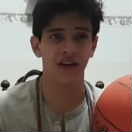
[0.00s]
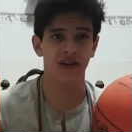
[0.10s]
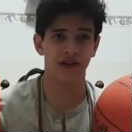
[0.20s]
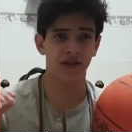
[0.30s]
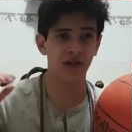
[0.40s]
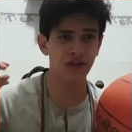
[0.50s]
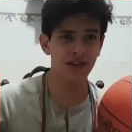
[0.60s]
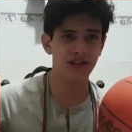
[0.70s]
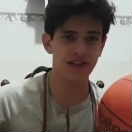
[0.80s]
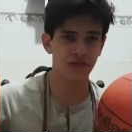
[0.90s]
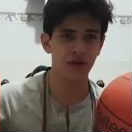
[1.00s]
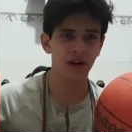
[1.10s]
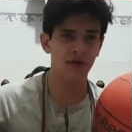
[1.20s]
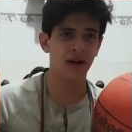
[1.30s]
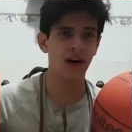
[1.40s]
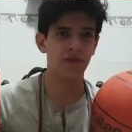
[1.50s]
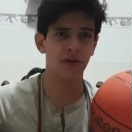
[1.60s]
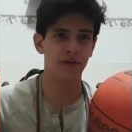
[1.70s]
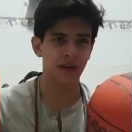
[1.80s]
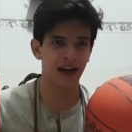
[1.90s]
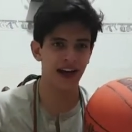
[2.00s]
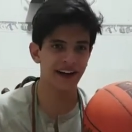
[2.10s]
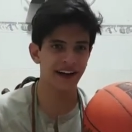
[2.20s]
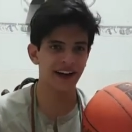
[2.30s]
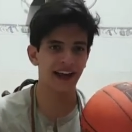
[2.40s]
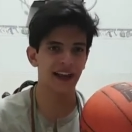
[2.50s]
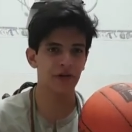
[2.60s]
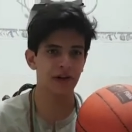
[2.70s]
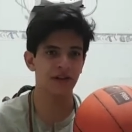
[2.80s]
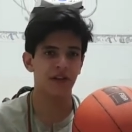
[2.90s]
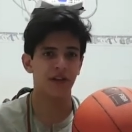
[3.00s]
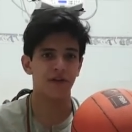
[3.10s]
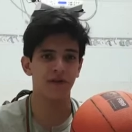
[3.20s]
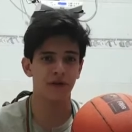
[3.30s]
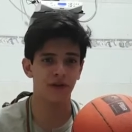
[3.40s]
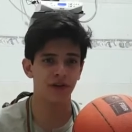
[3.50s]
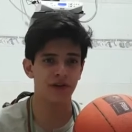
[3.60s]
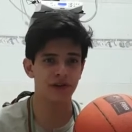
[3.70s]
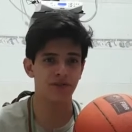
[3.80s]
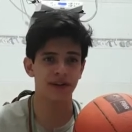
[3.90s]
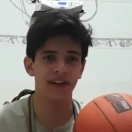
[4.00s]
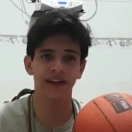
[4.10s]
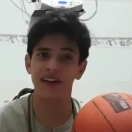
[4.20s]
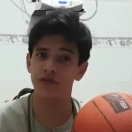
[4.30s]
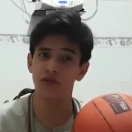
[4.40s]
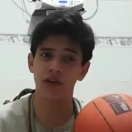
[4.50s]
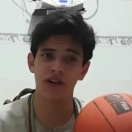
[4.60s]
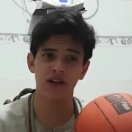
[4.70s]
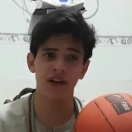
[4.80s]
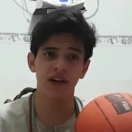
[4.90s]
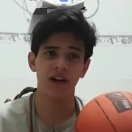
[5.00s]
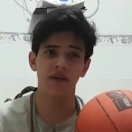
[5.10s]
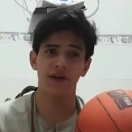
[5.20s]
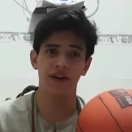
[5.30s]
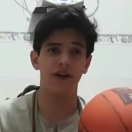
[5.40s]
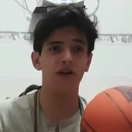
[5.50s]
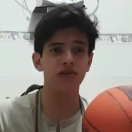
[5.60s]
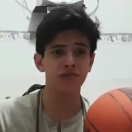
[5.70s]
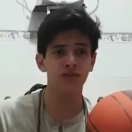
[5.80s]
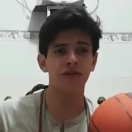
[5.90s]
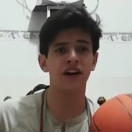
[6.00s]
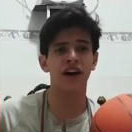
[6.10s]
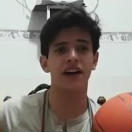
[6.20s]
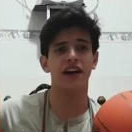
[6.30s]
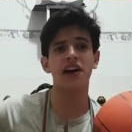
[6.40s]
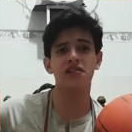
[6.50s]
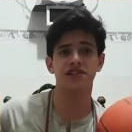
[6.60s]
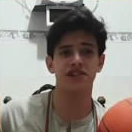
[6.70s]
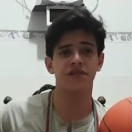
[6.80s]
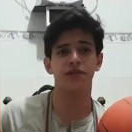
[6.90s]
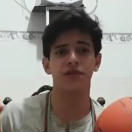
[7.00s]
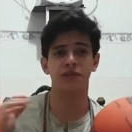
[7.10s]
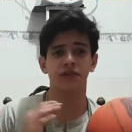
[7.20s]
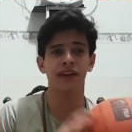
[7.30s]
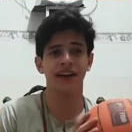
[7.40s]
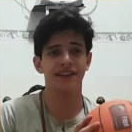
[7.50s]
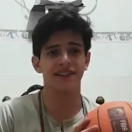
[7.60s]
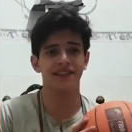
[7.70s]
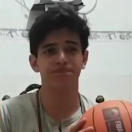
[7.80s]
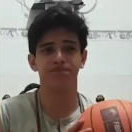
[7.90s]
Not only does it warm up our planet, allowing for there to be liquid water, but they also provide energy for the plants.